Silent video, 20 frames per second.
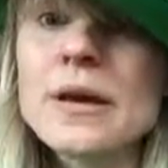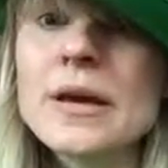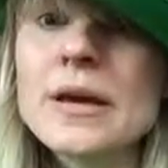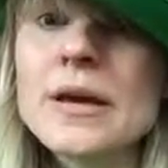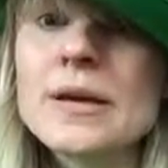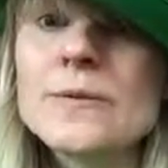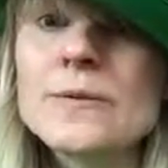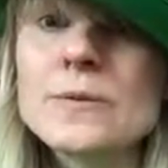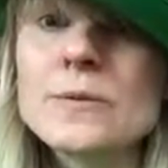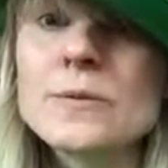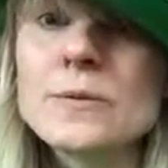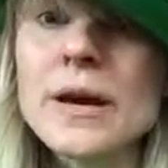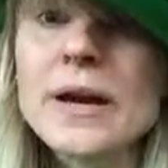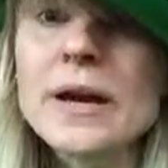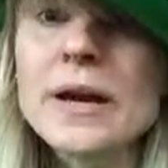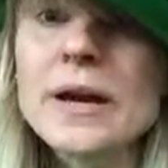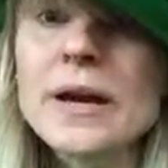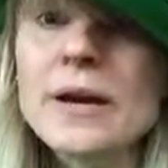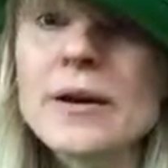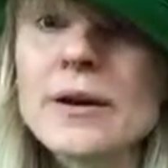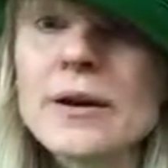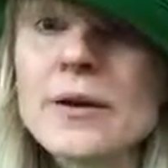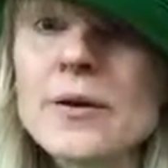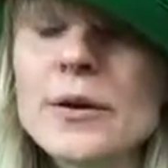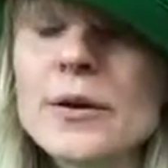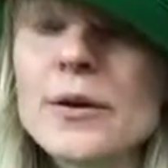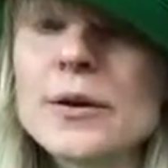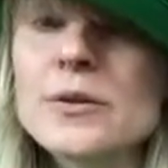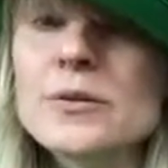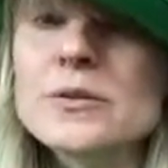If you right arrow,
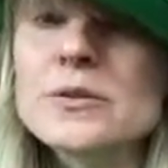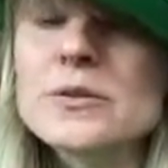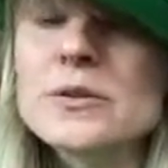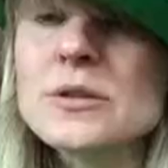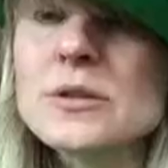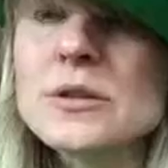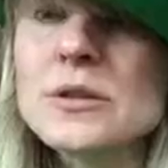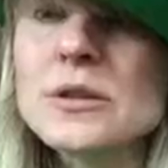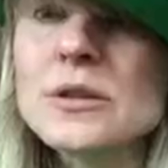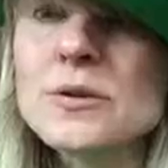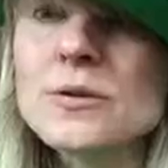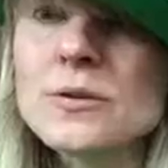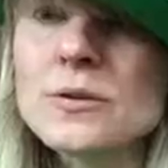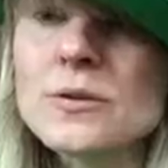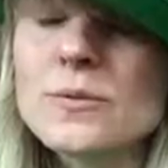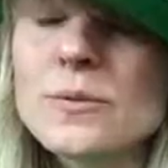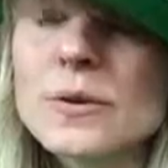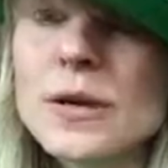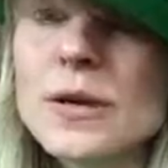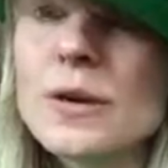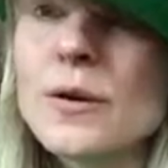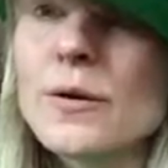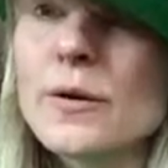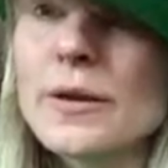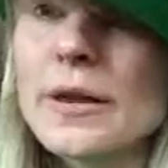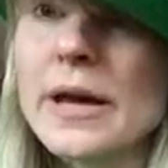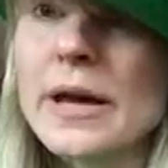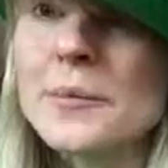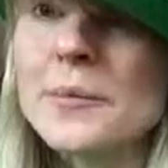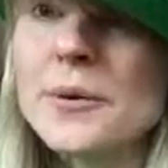it goes to the Q3 or
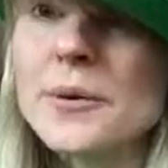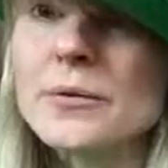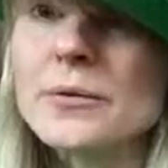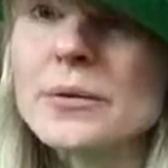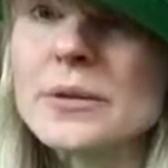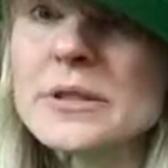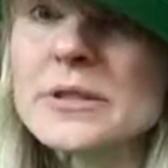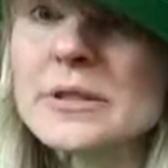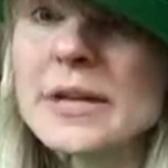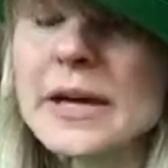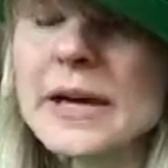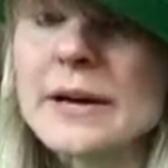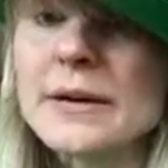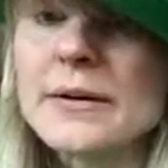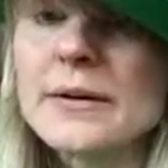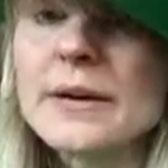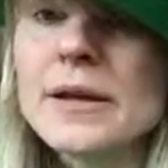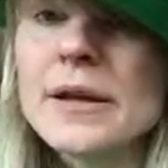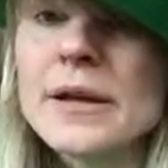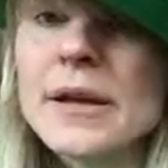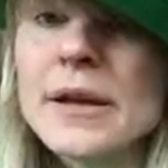the upper quartile,